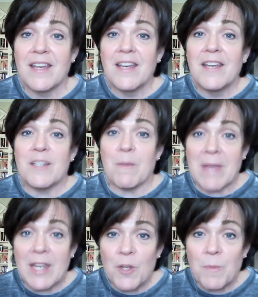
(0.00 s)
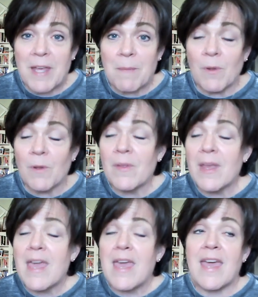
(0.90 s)
to meet new people
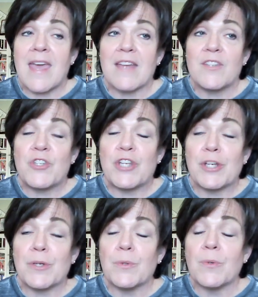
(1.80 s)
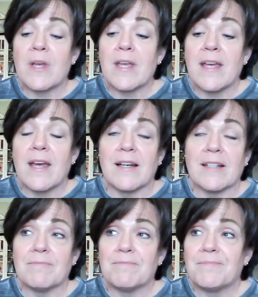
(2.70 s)
and to
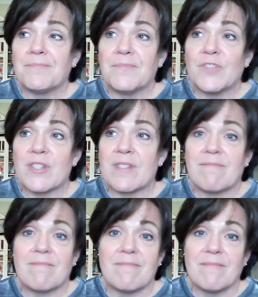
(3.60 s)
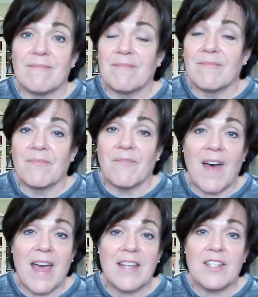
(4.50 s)
just
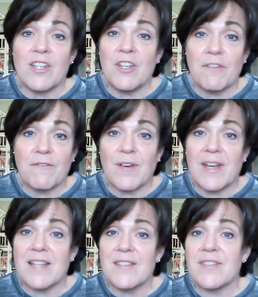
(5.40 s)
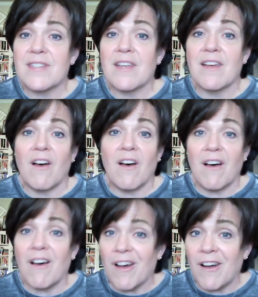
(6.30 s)
find new friends
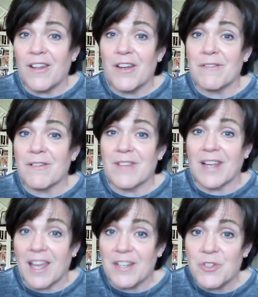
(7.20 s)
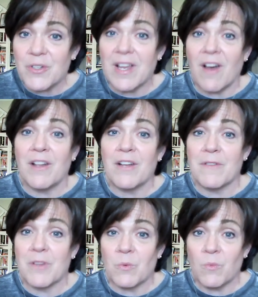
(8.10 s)
all over the country, all over
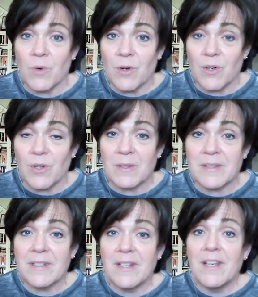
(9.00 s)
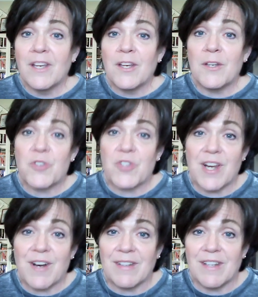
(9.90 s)
the world, who
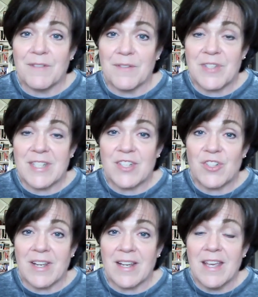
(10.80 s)
share a love of stitching.